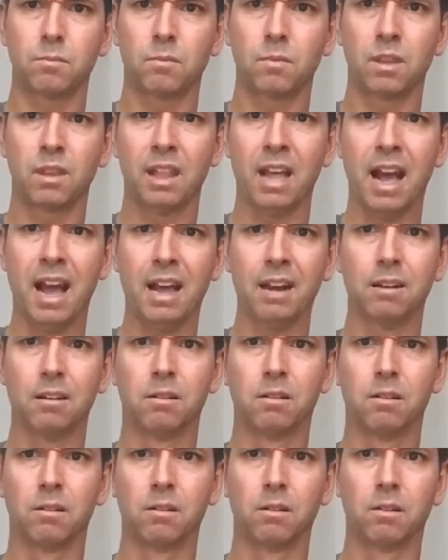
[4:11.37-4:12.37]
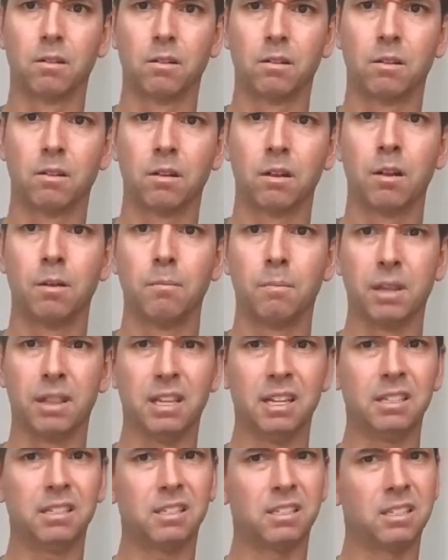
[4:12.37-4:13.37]
that, but
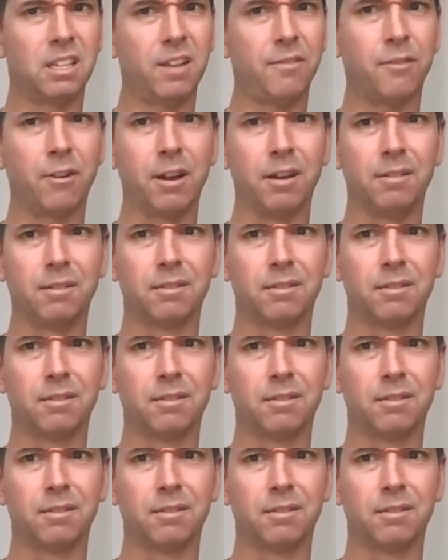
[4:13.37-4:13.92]
this is different.